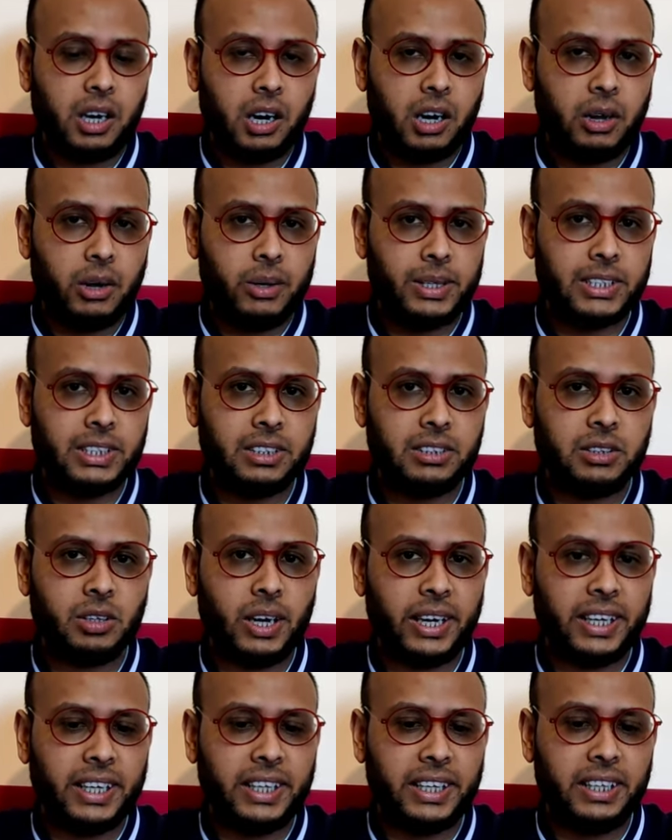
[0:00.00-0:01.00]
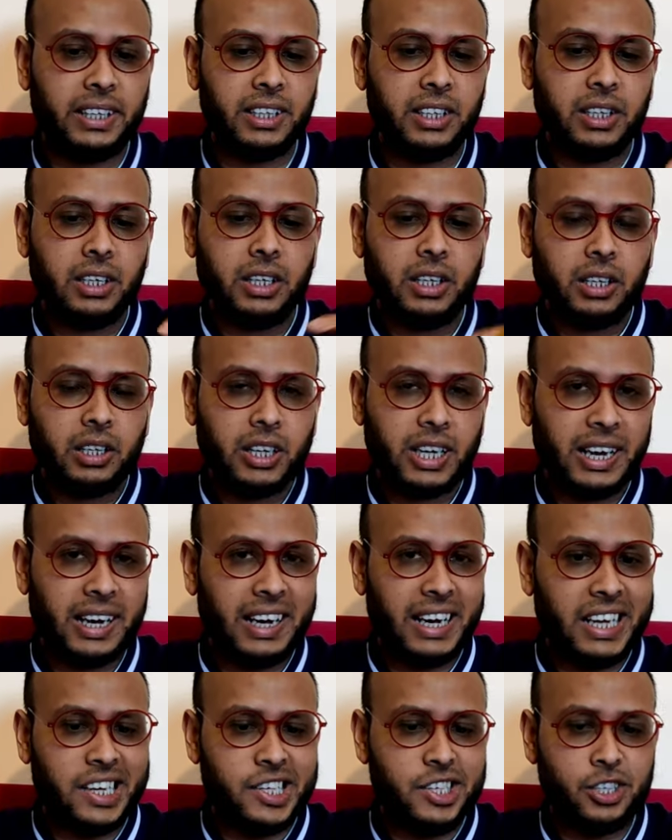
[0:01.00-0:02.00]
iOS Lightning
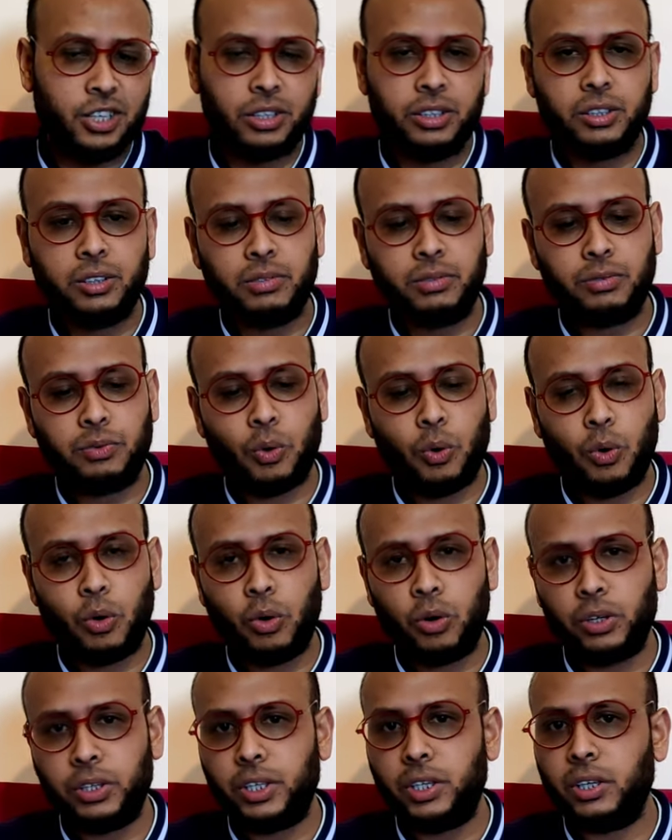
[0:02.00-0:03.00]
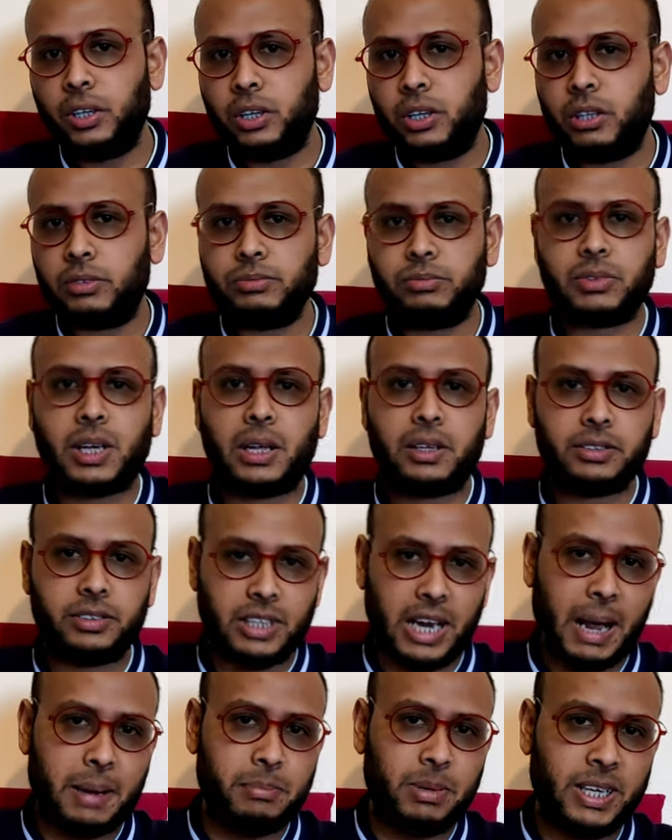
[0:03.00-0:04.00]
connection for your
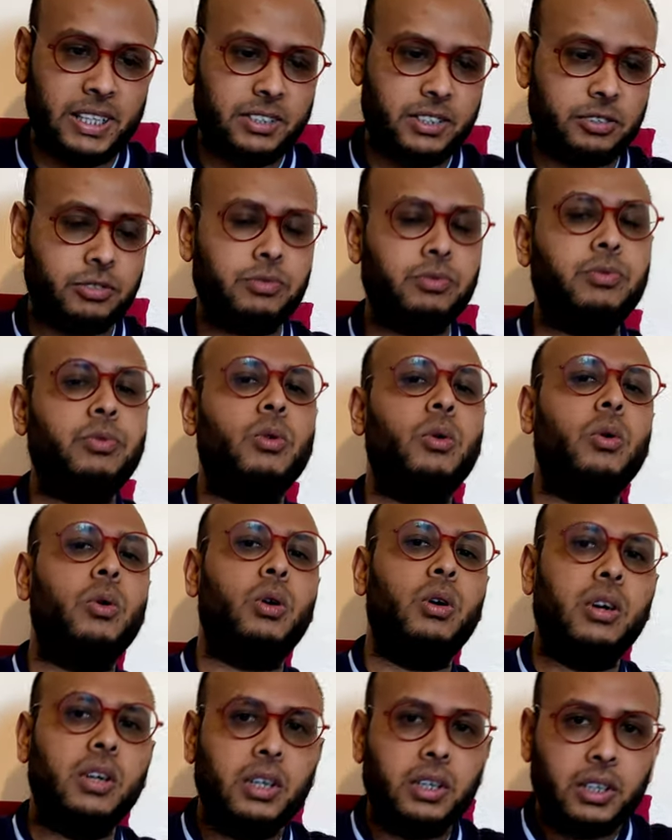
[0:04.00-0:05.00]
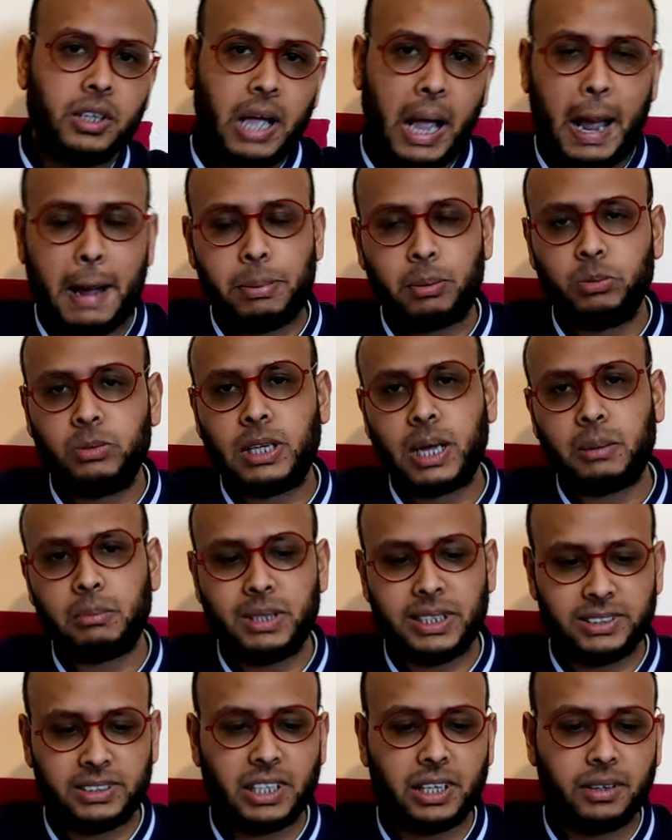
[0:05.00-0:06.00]
tablets, for Apple
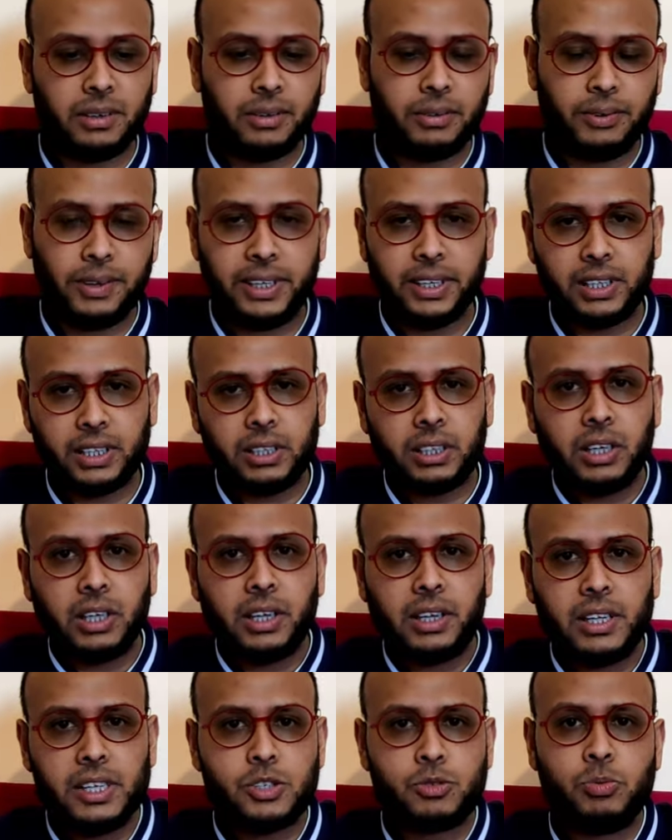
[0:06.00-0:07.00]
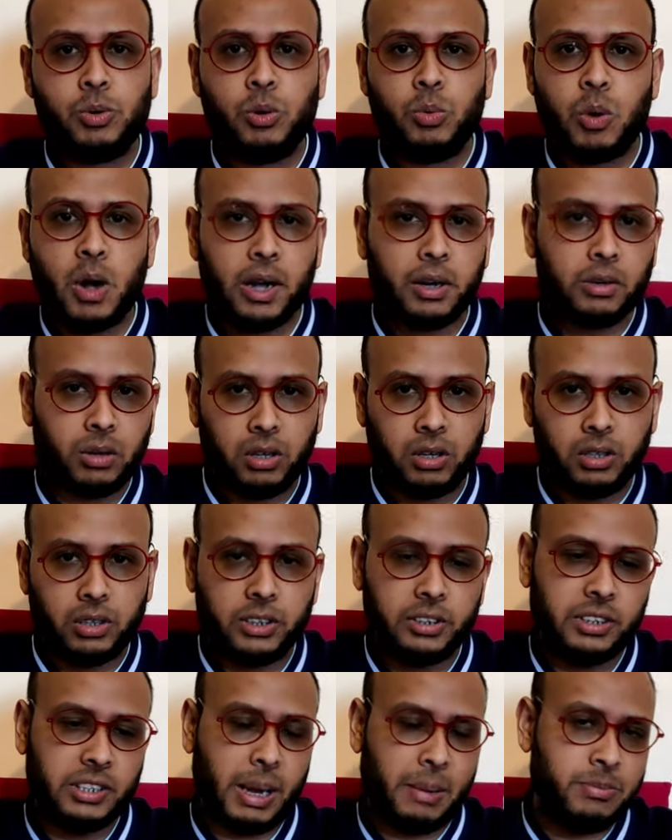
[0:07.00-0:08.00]
tablets, and everything. This will work
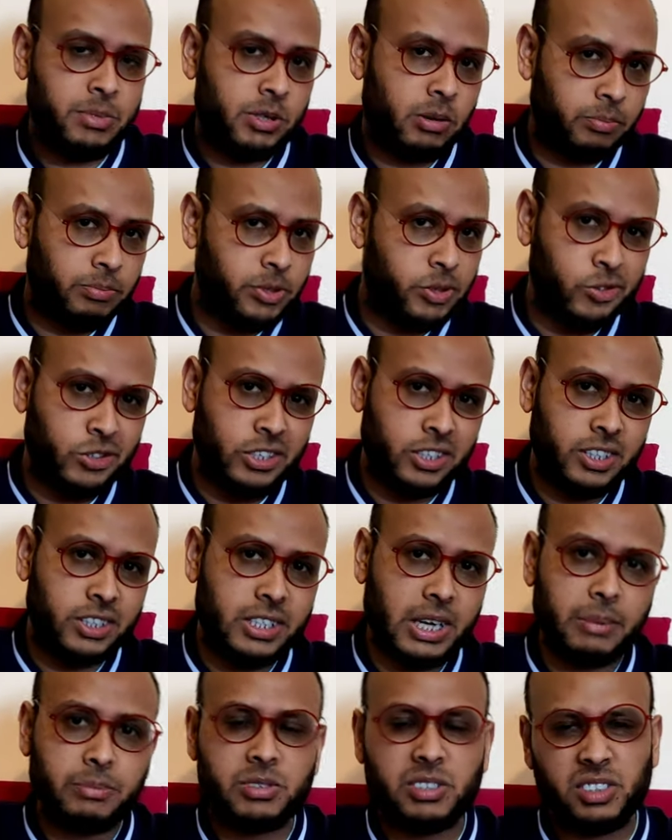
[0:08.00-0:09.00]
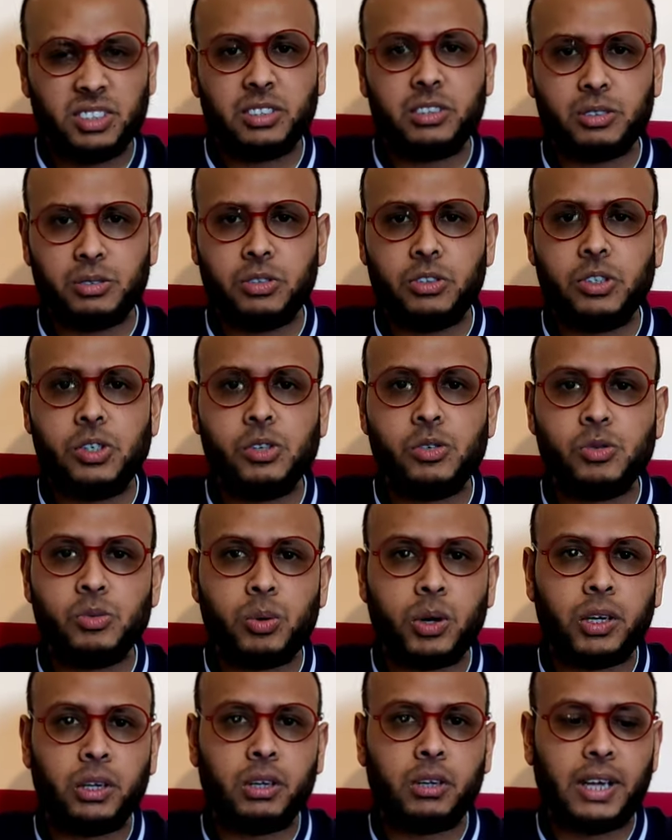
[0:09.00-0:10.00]
on Samsung using the Samsung. Use
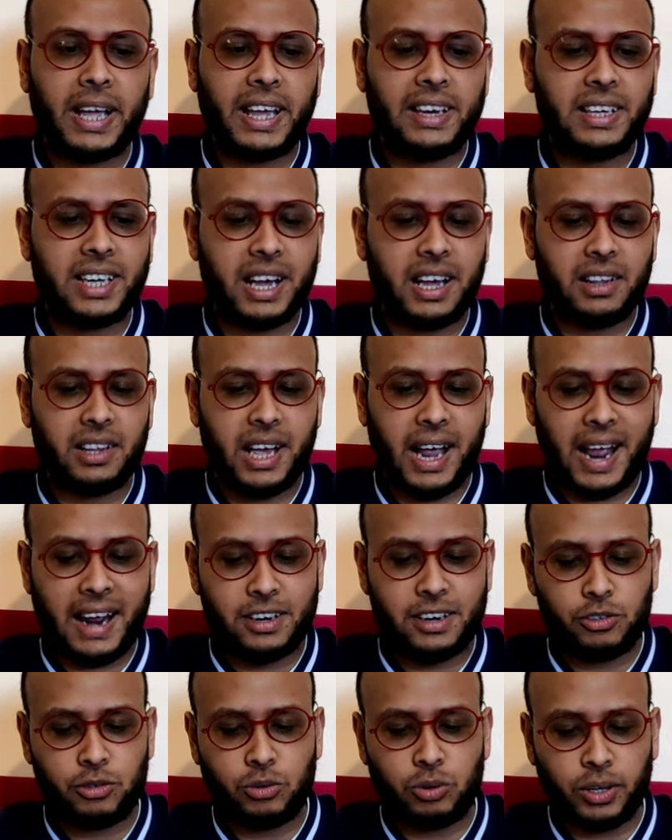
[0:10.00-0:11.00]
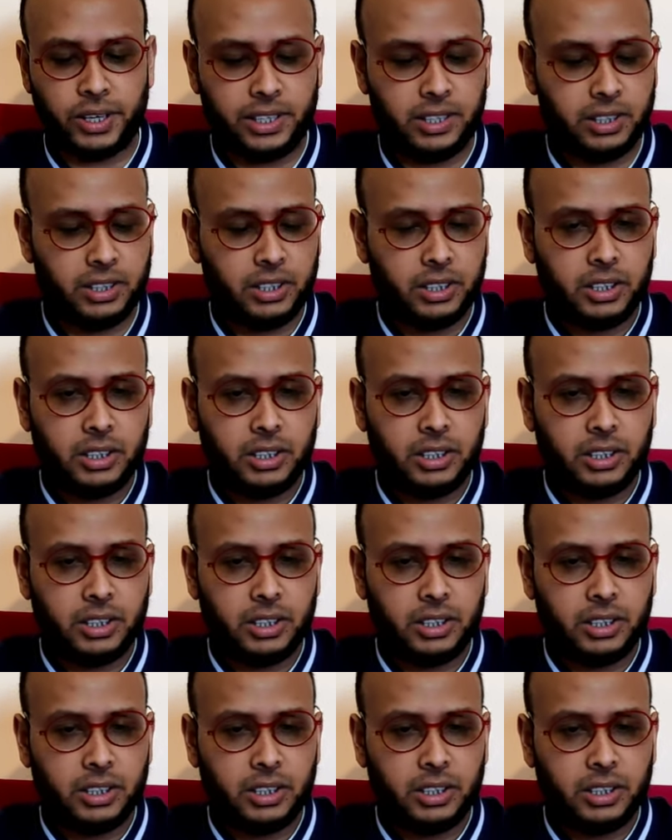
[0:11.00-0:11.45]
work any other Android